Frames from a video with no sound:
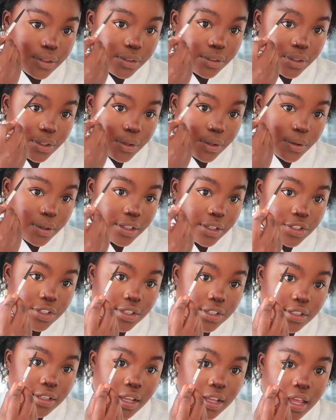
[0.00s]
So
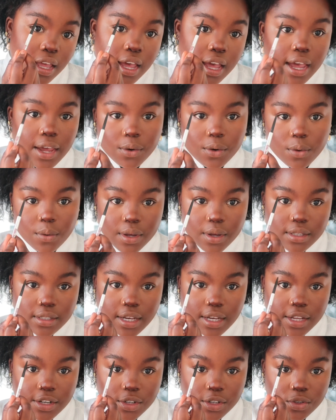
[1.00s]
I always
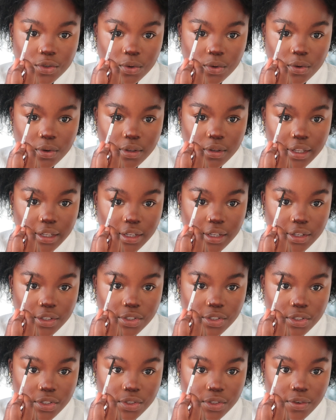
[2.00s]
kind of draw like a
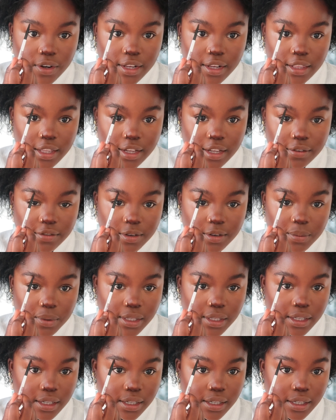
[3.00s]
straight line from
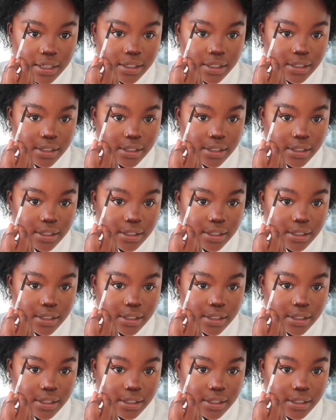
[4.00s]
here